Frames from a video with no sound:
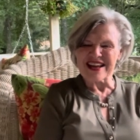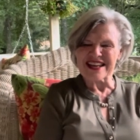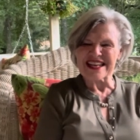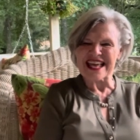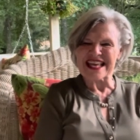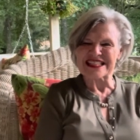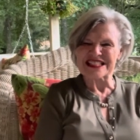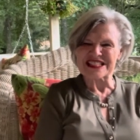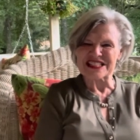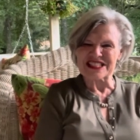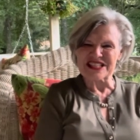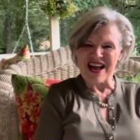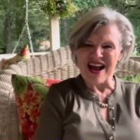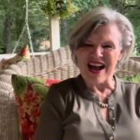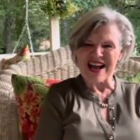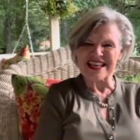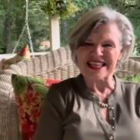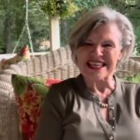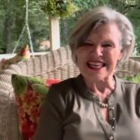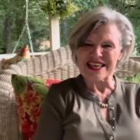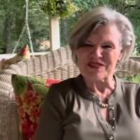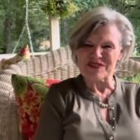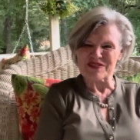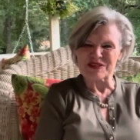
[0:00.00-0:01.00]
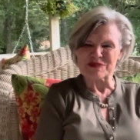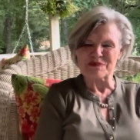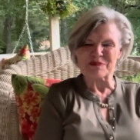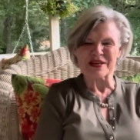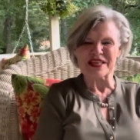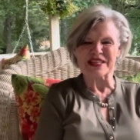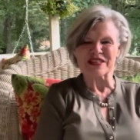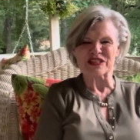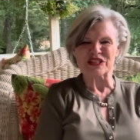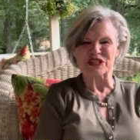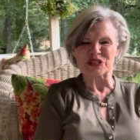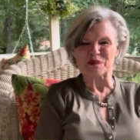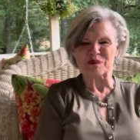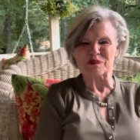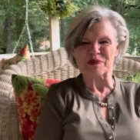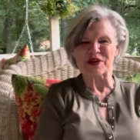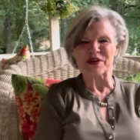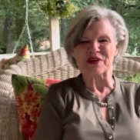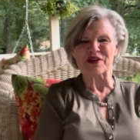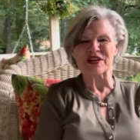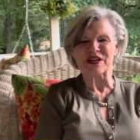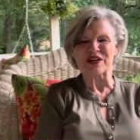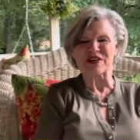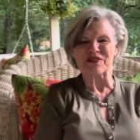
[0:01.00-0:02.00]
has not given me the
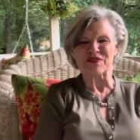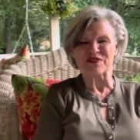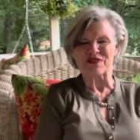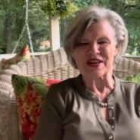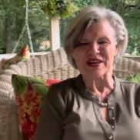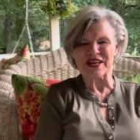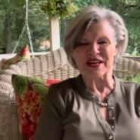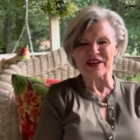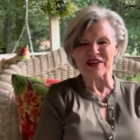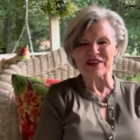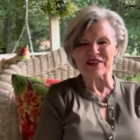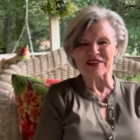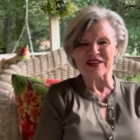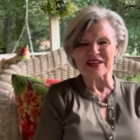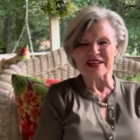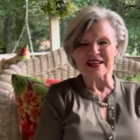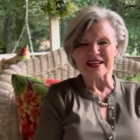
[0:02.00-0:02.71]
spirit of fear,